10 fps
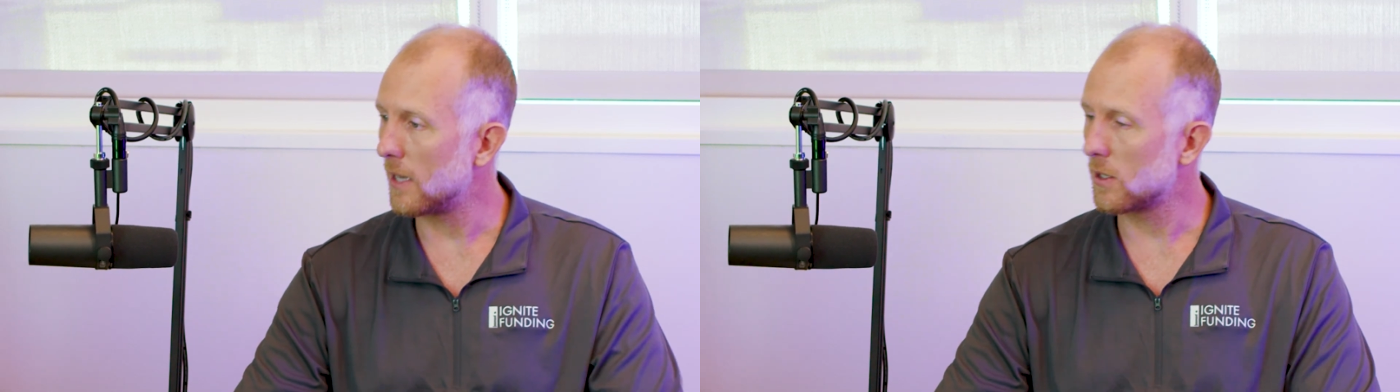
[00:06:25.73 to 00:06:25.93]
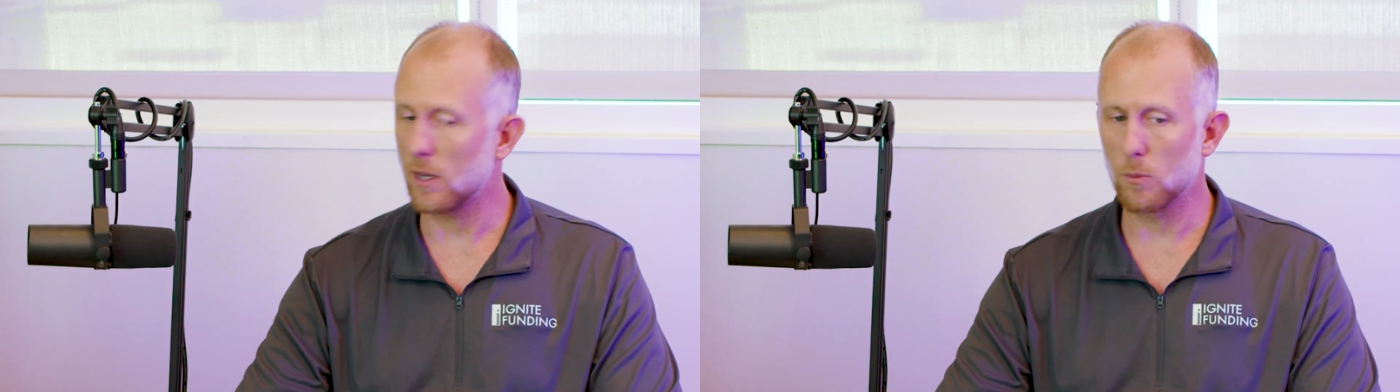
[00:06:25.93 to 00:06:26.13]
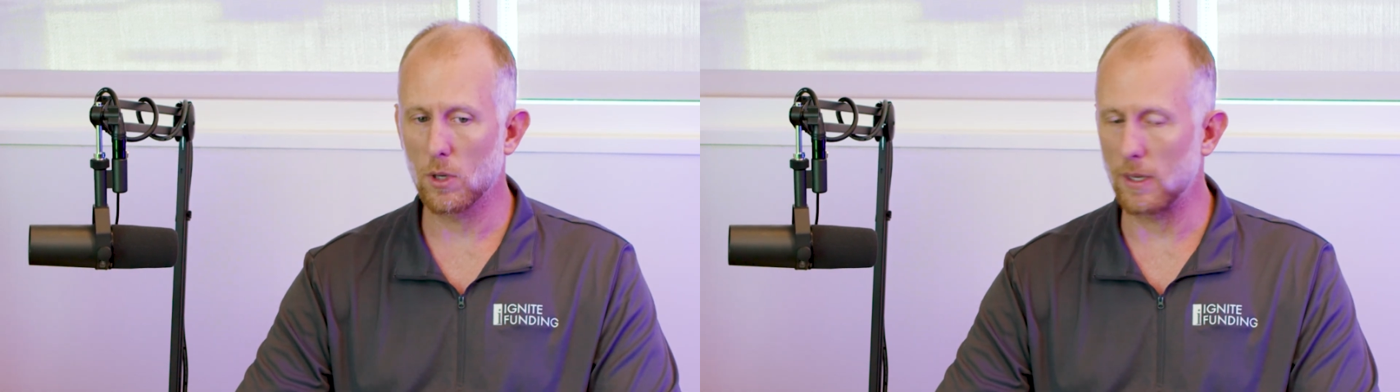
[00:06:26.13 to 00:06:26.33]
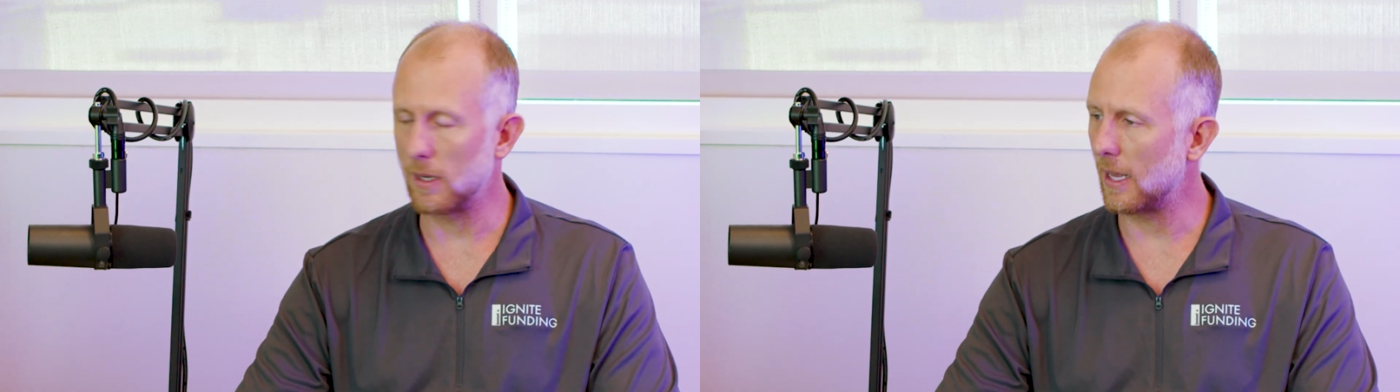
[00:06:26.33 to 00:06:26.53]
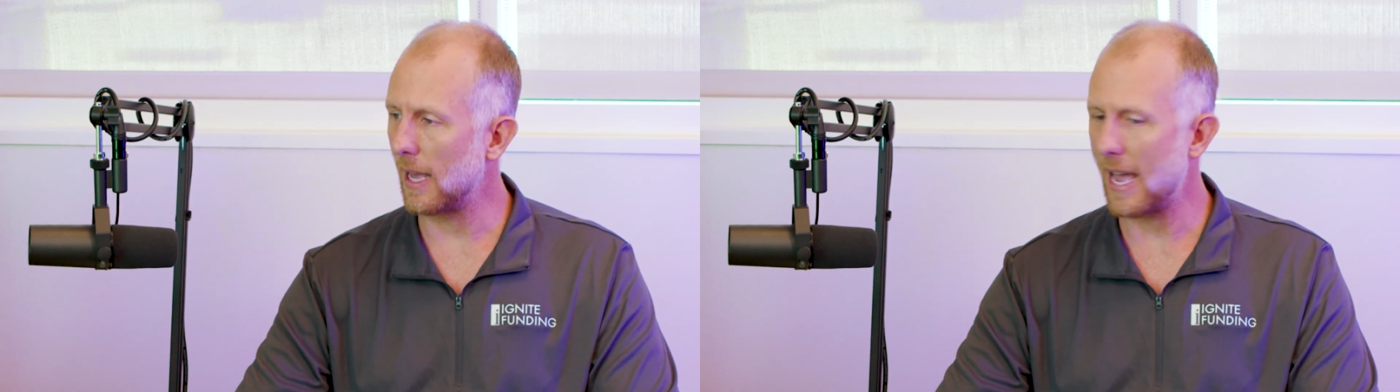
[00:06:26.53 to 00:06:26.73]
so it really
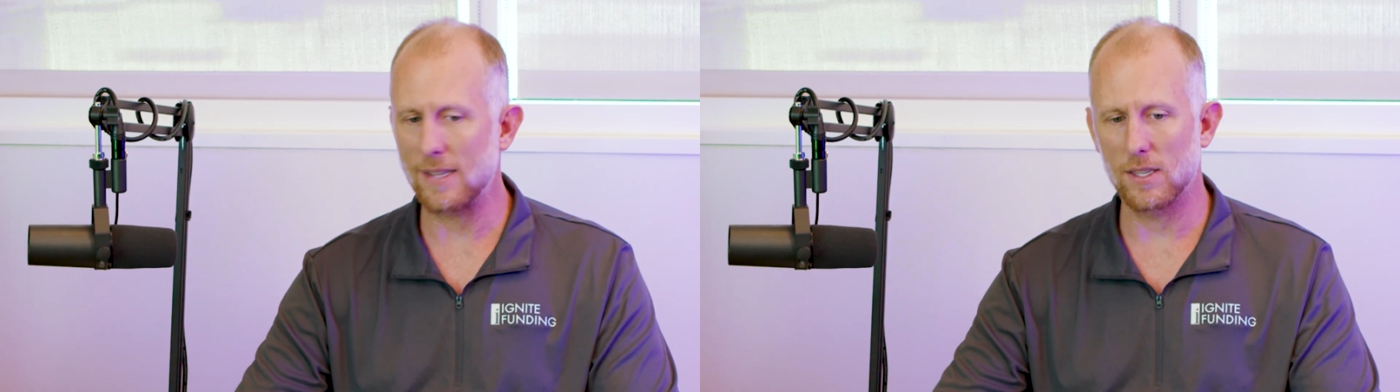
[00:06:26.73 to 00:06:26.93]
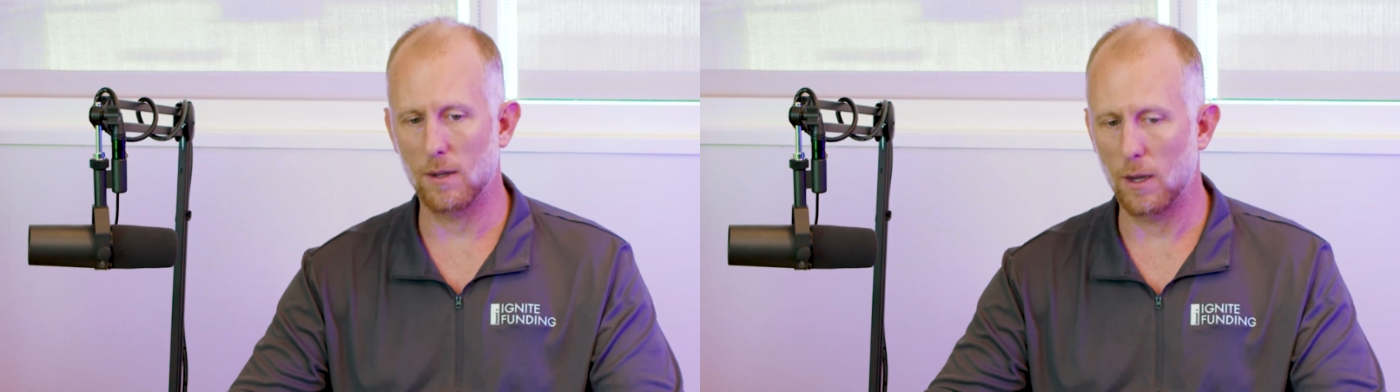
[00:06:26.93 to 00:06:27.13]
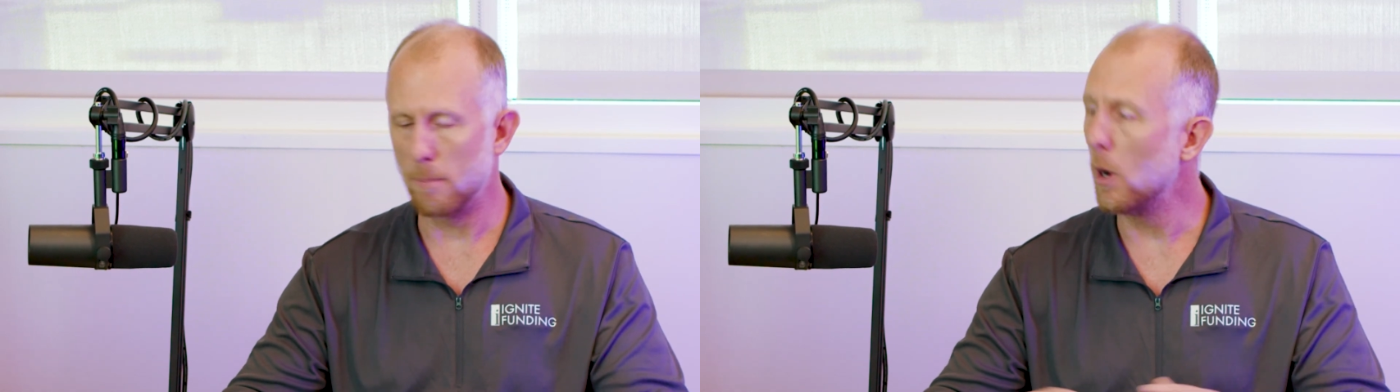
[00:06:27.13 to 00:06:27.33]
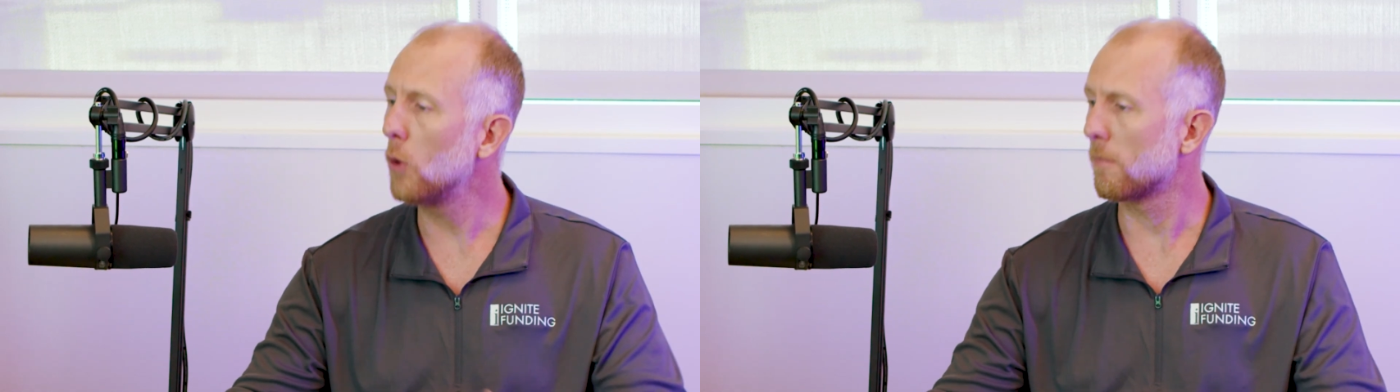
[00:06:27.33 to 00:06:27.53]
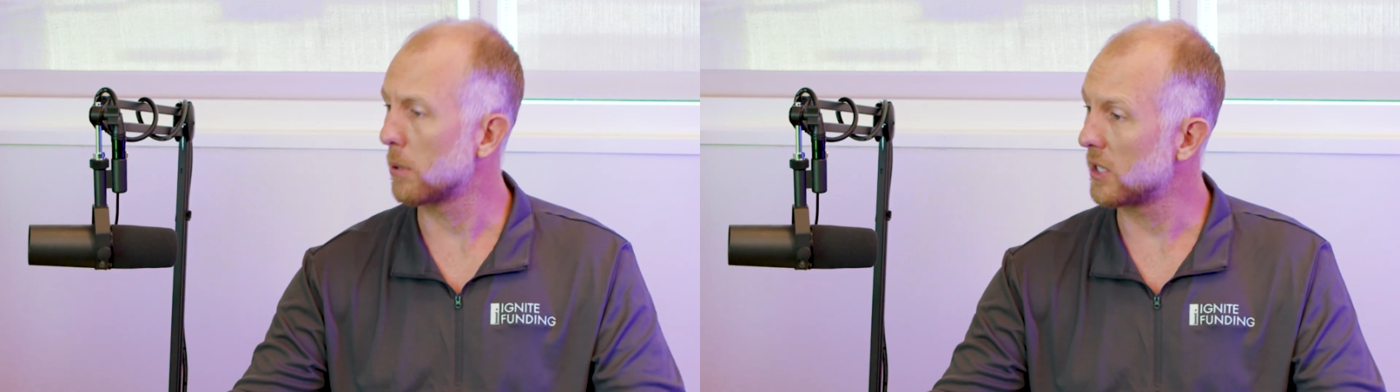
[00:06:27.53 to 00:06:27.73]
adds a mode
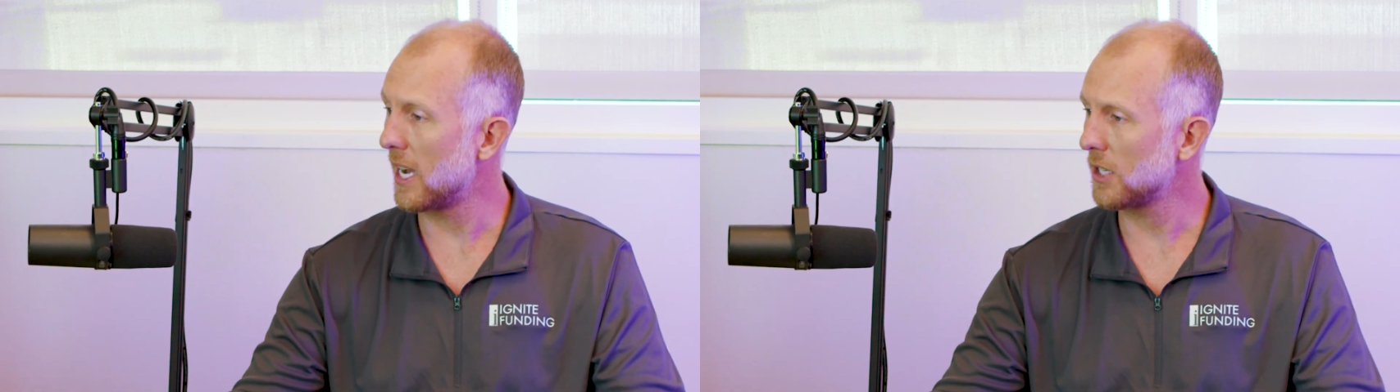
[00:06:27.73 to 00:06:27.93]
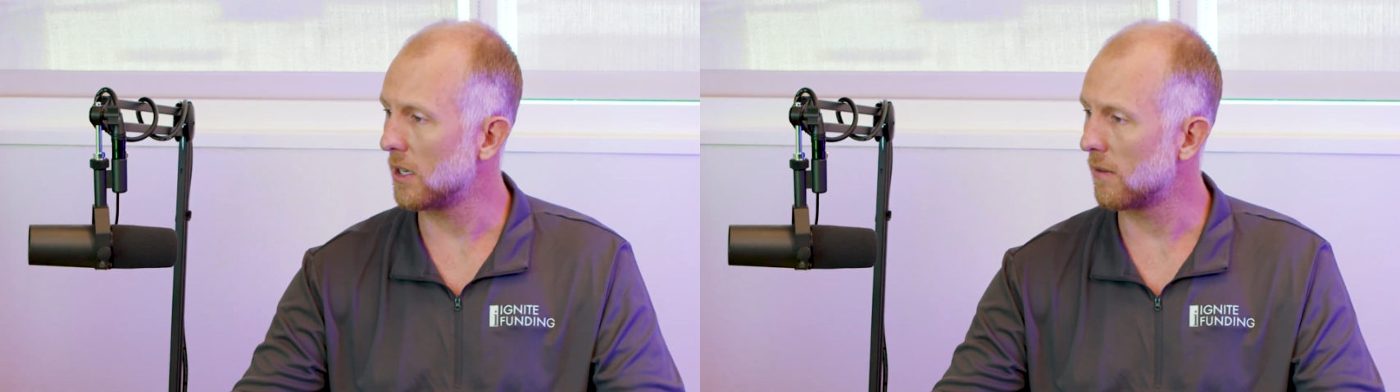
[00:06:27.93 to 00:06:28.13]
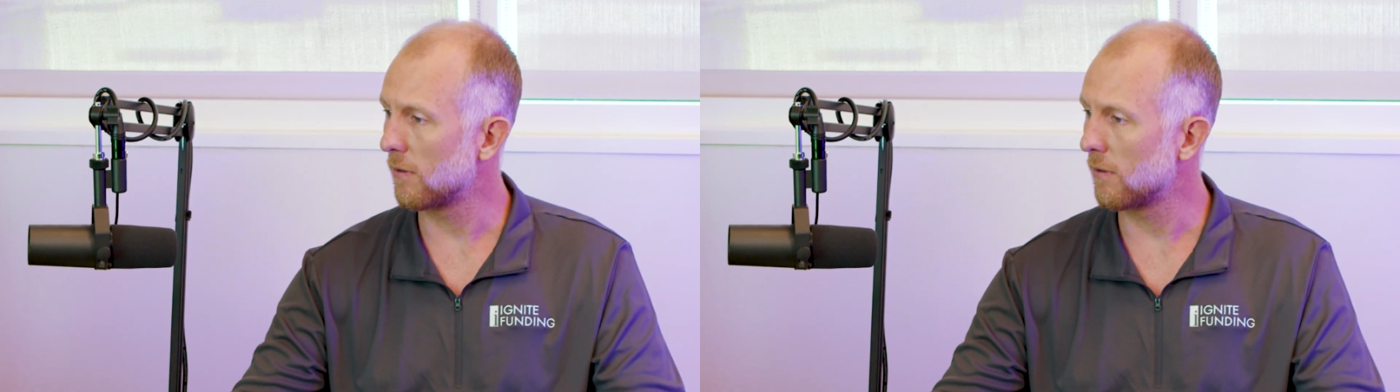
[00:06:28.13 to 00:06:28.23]
of protection